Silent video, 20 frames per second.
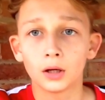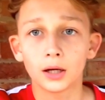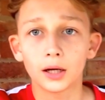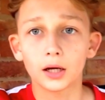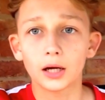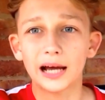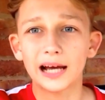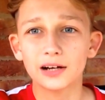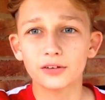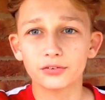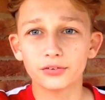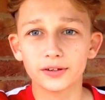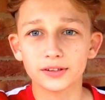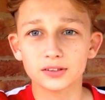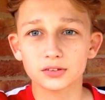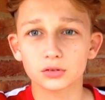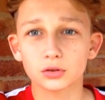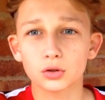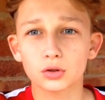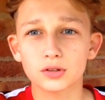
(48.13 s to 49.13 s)

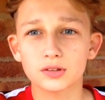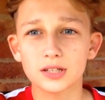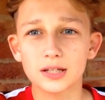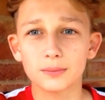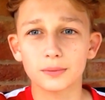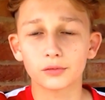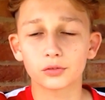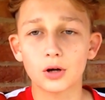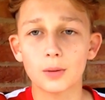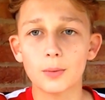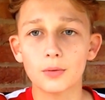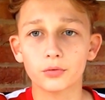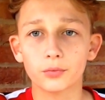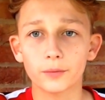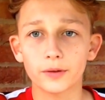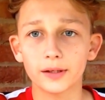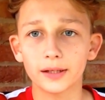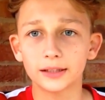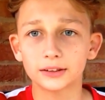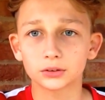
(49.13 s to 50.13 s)
Halifax are a good team. They've come up
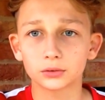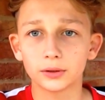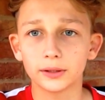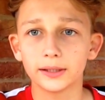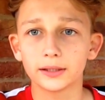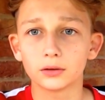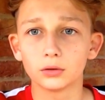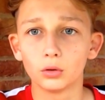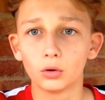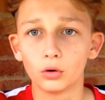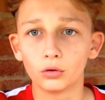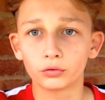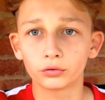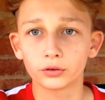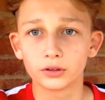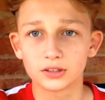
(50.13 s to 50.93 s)
from the National League North,